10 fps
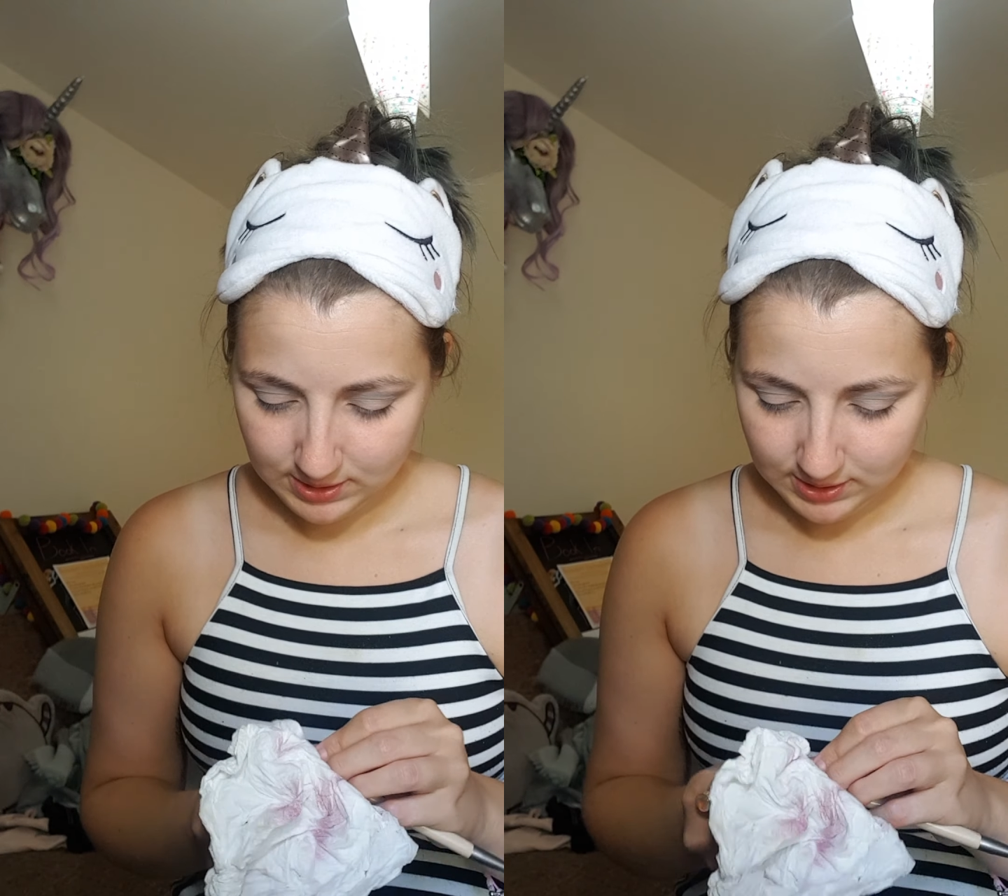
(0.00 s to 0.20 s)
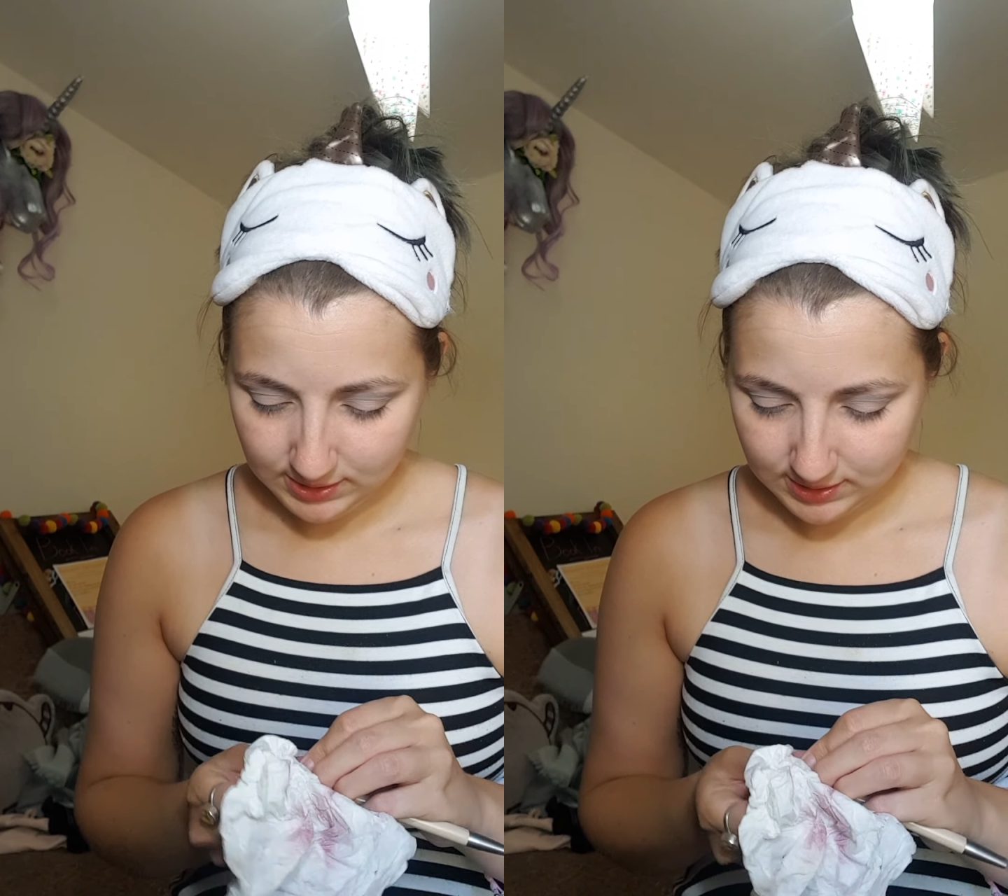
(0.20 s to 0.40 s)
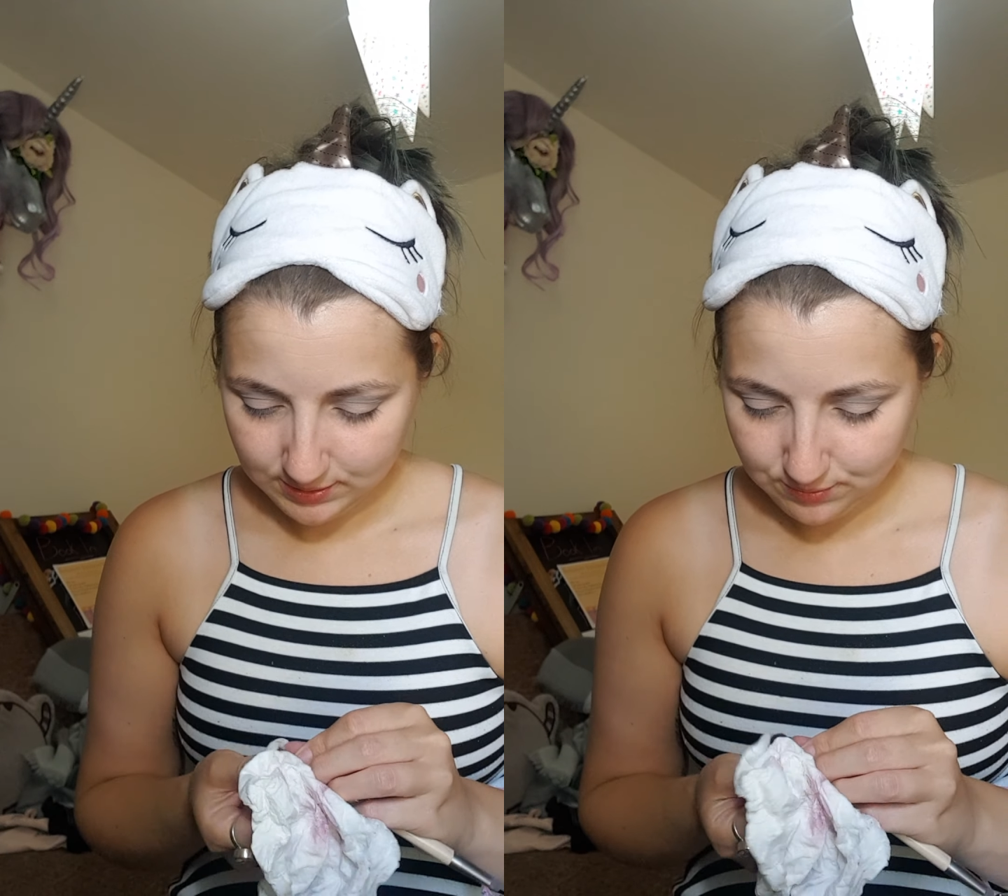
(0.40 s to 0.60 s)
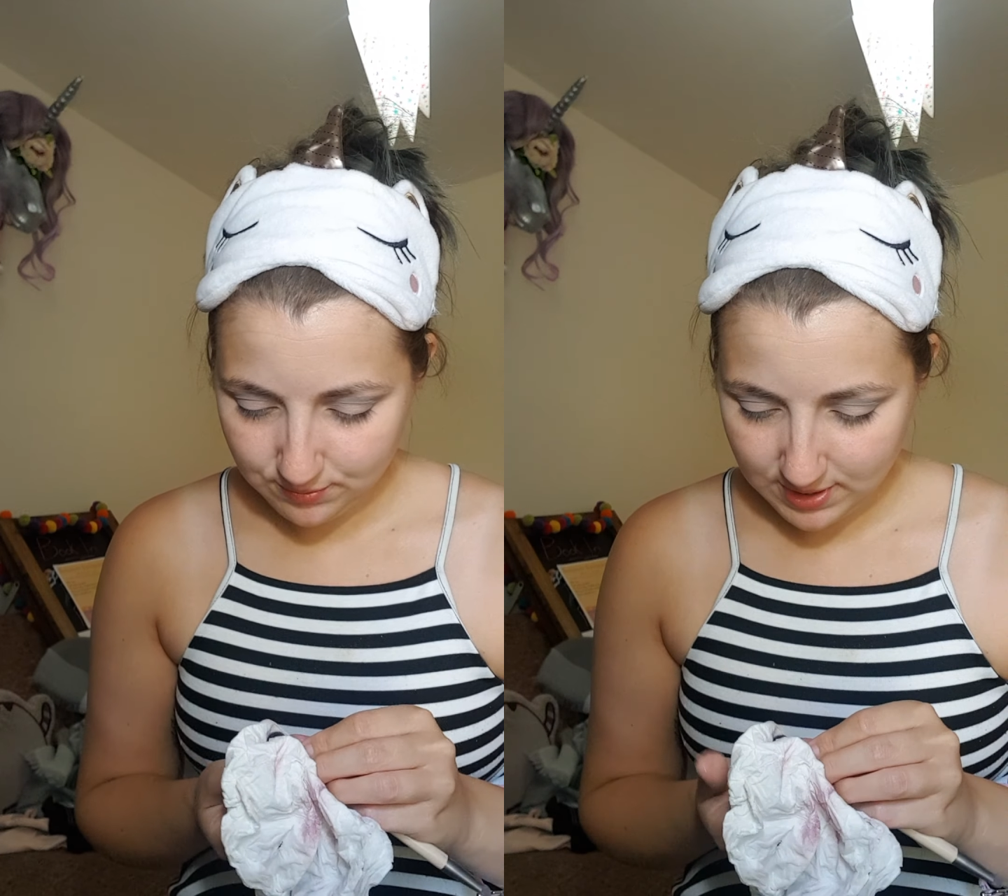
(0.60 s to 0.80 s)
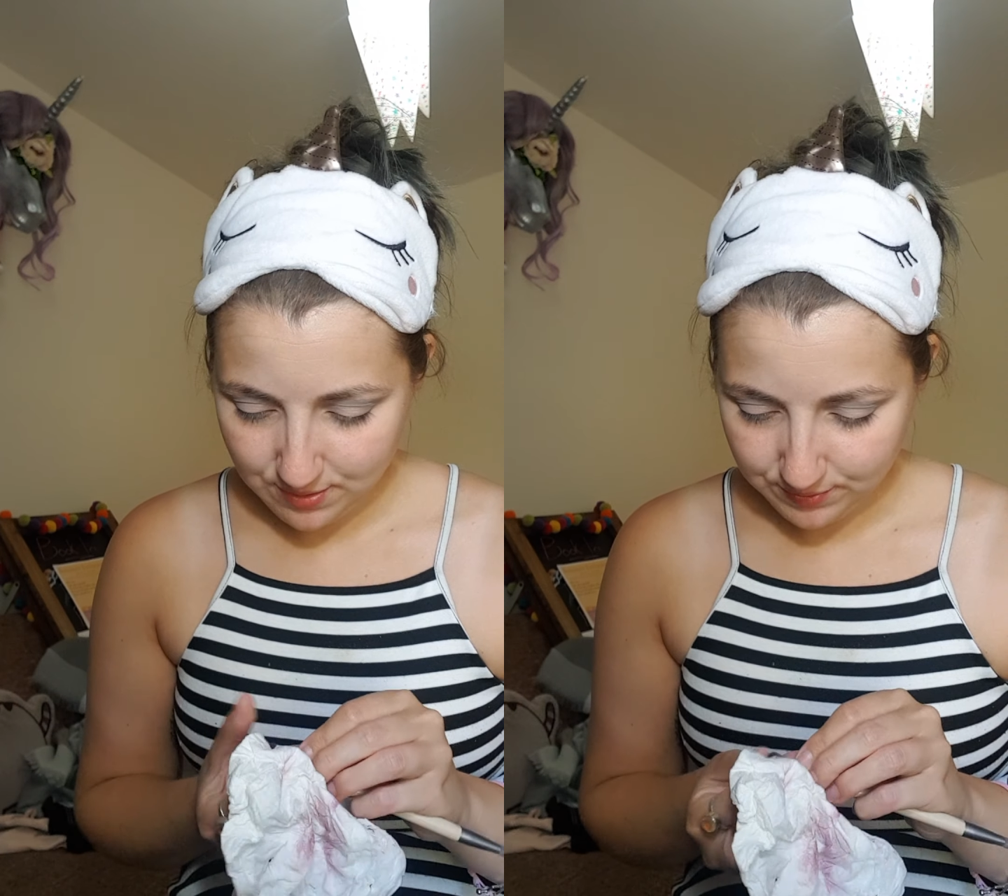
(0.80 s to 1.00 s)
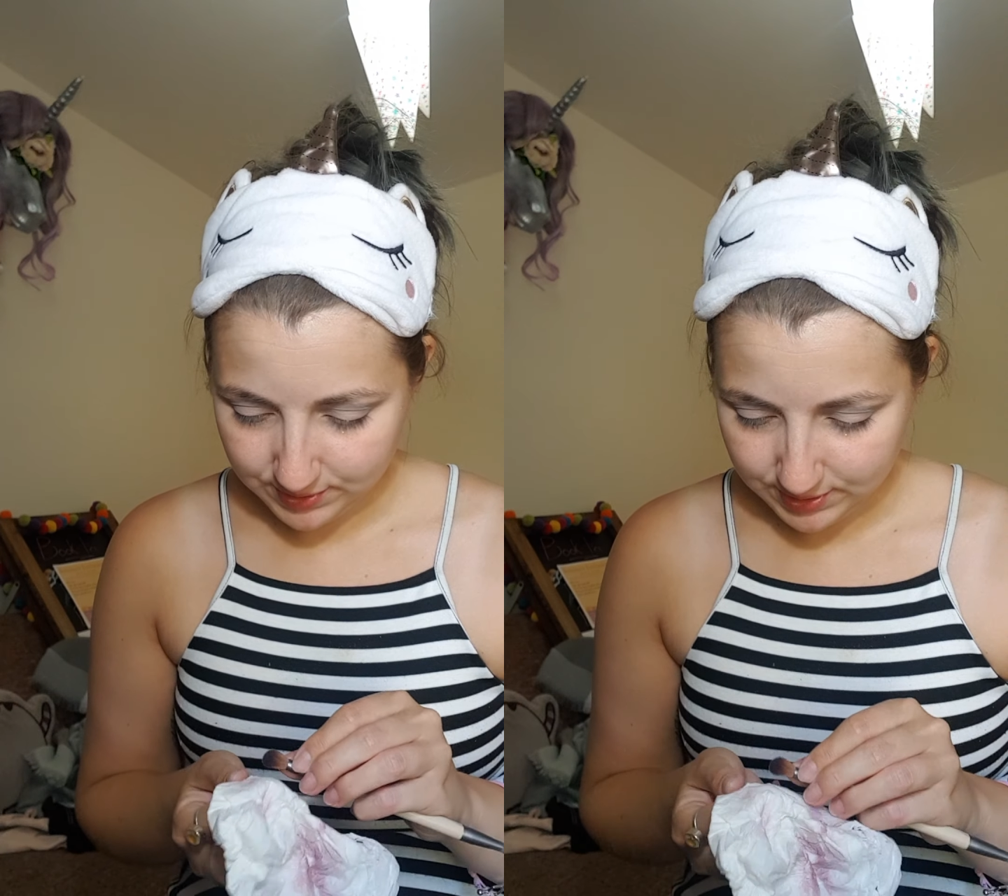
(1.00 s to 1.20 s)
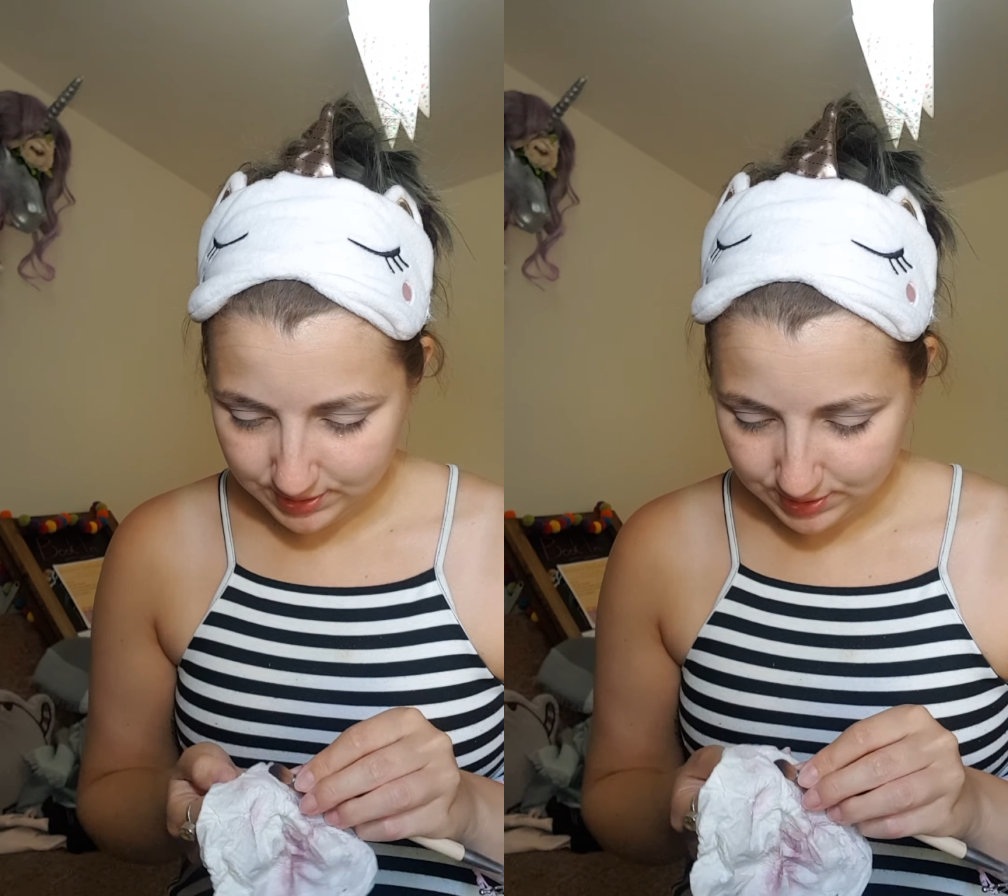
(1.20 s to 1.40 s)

Because all I want to